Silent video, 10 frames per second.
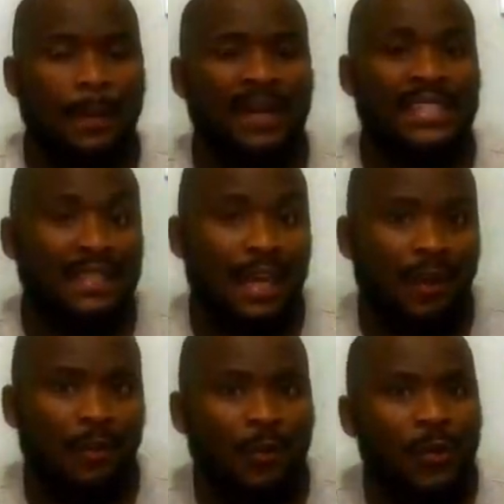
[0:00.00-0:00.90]
but
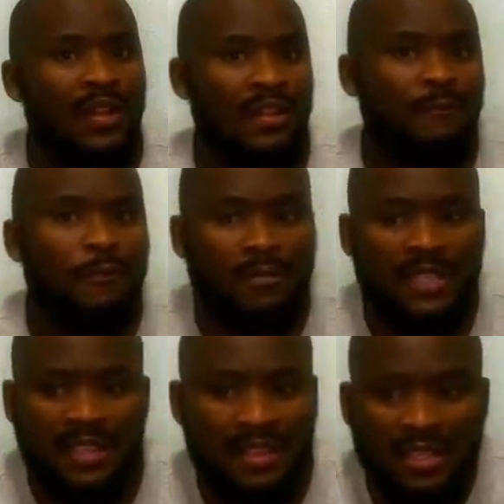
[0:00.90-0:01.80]
now for
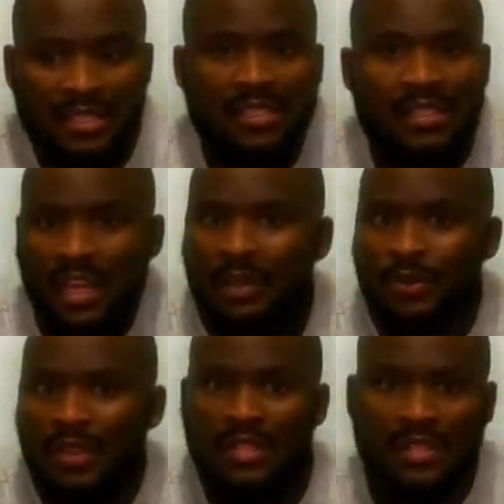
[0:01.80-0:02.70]
me this is how
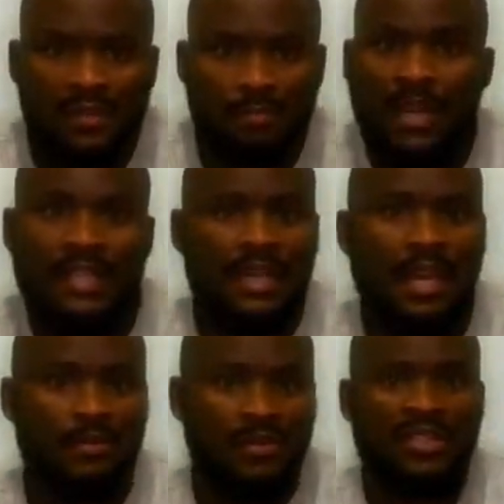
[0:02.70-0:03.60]
things panned
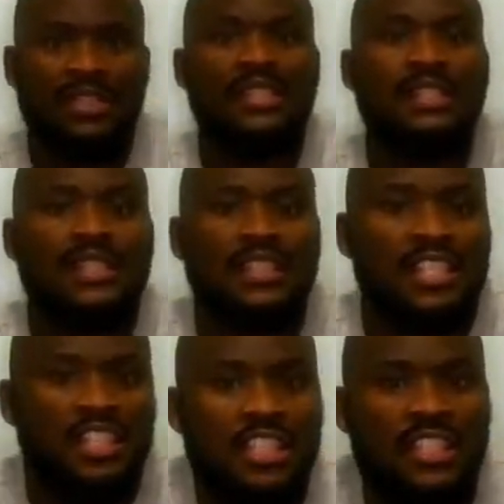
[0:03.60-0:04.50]
out this is the
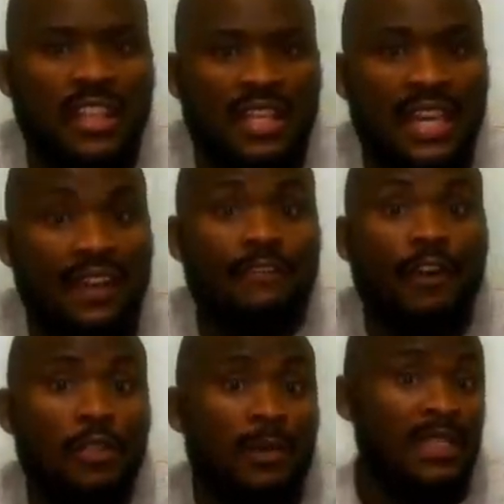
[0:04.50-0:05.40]
journey that i
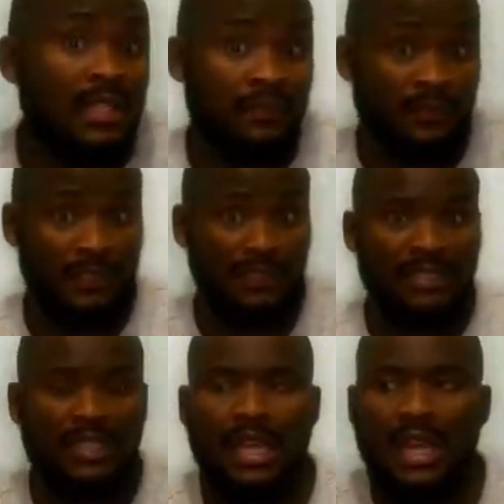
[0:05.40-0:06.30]
found myself in
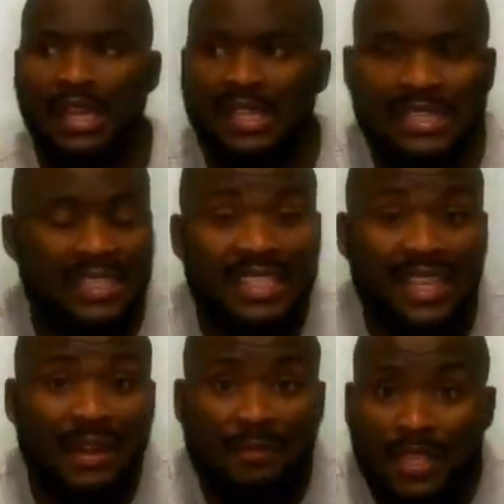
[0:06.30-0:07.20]
and
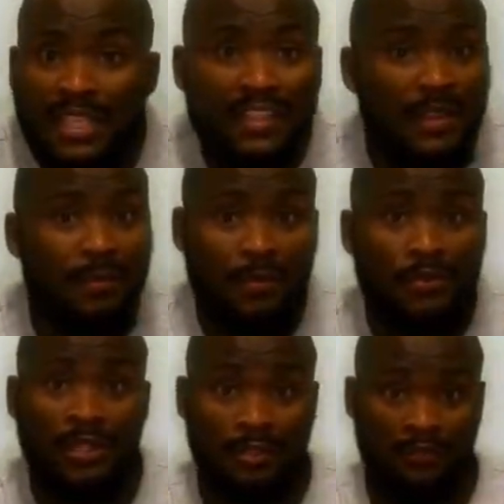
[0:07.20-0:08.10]
i'm making the
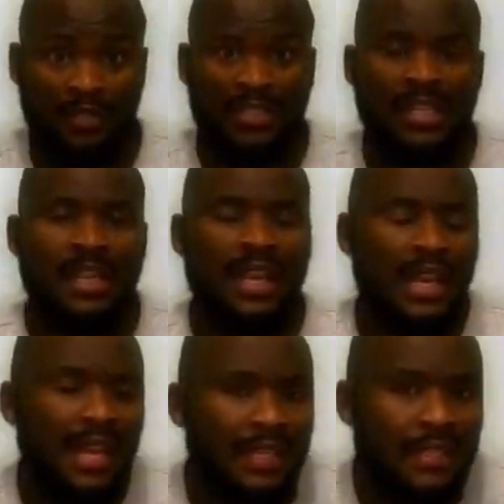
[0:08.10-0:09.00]
most out of it
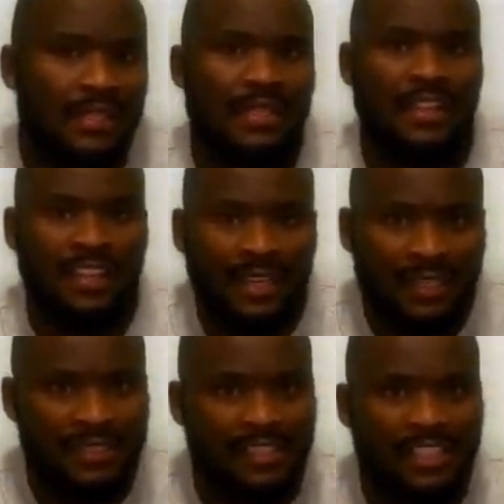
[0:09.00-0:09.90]
and
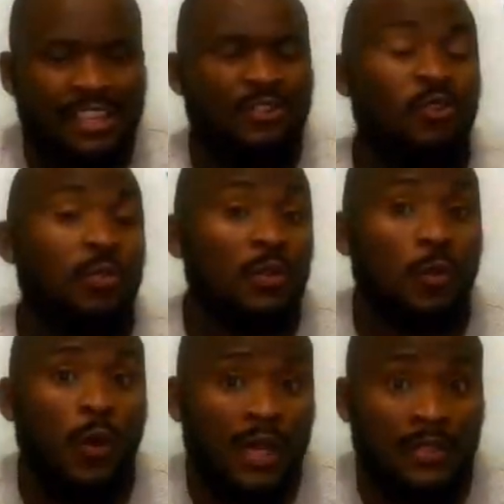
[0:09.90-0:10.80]
guys to be
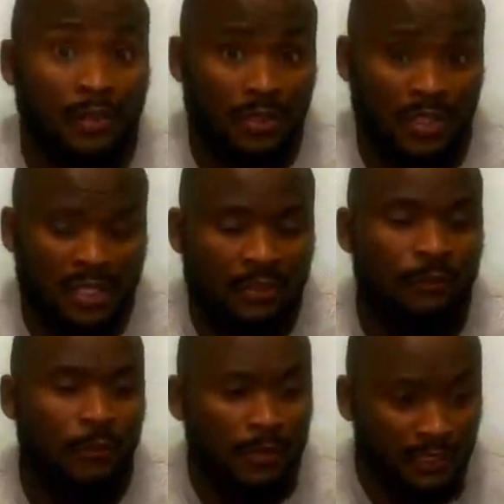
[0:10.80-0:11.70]
quite honest
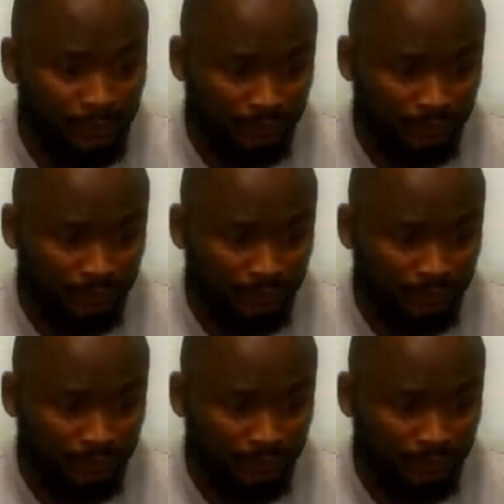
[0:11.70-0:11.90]
for me